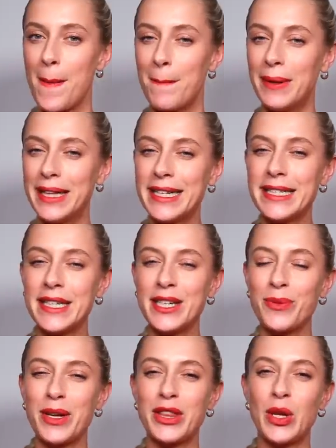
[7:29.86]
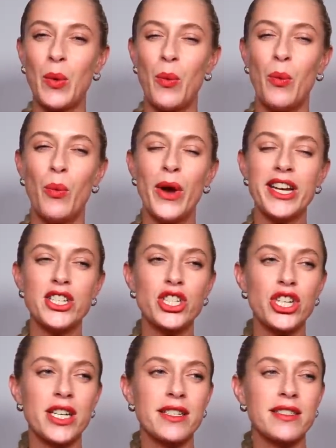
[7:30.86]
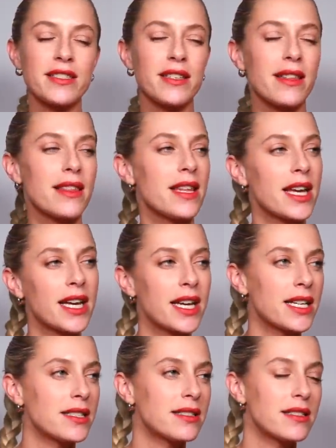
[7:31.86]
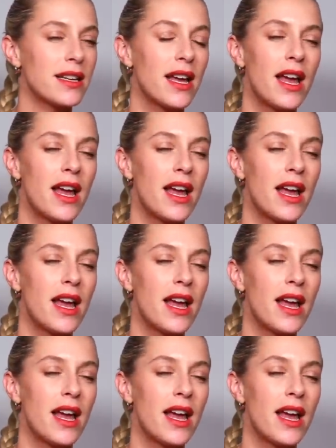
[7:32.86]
blended with the richest, thickest